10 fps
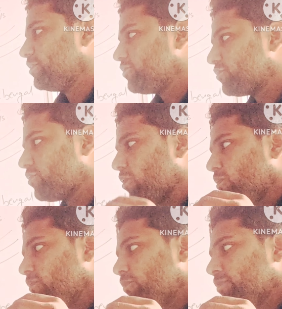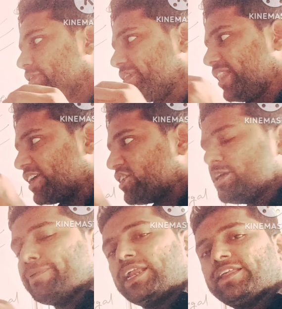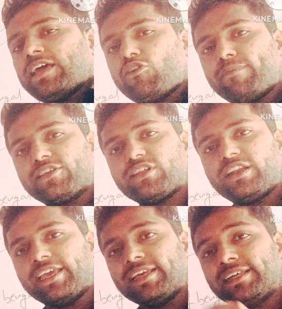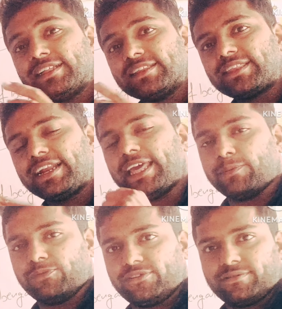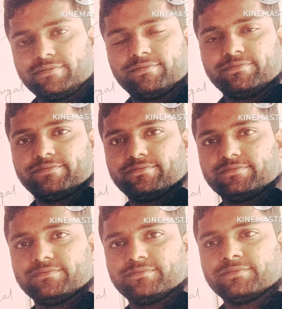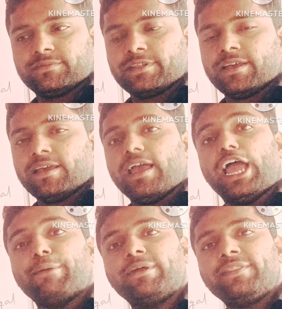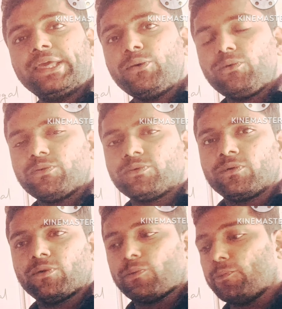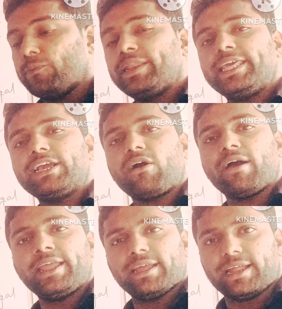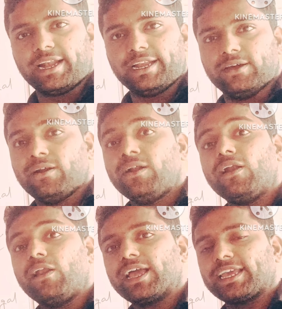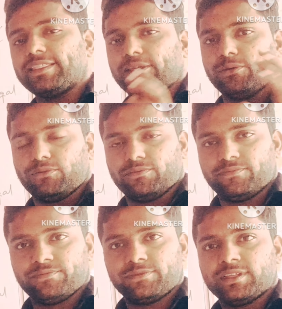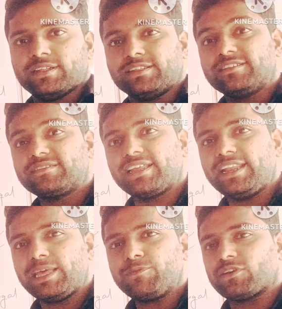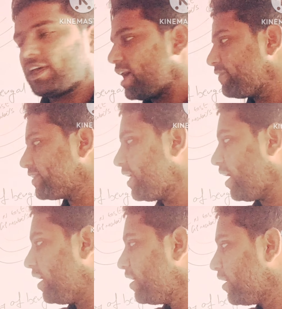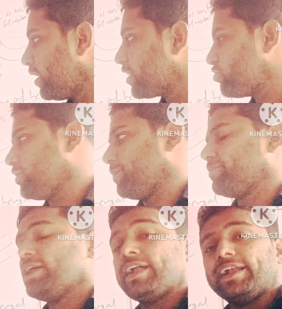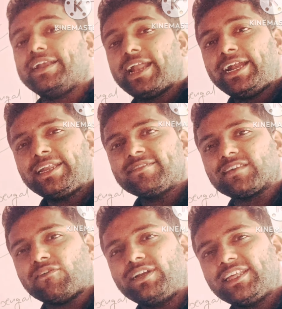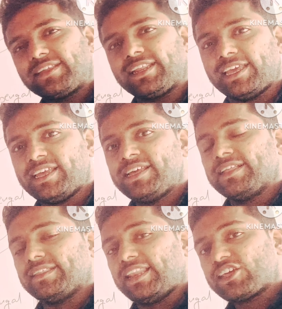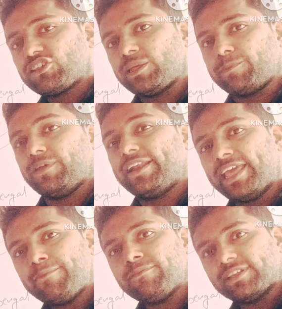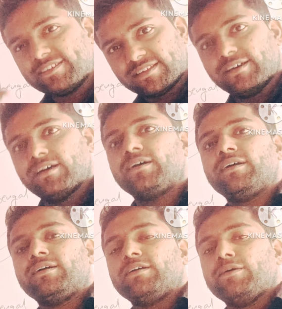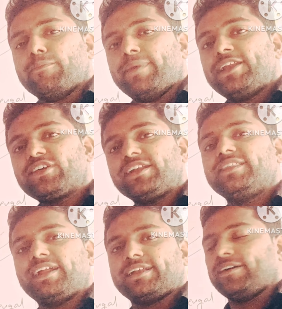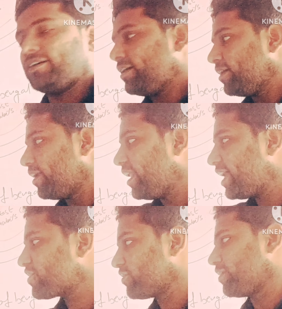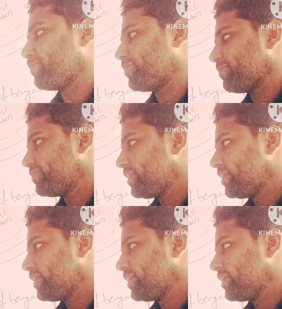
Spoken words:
So, Lakshadweep Island they have mentioned three names. Amandev, Minicoy and Lakshadweep. These three names are having the Lakshadweep. In 1973, Lakshadweep, the name is mentioned that Lakshadweep.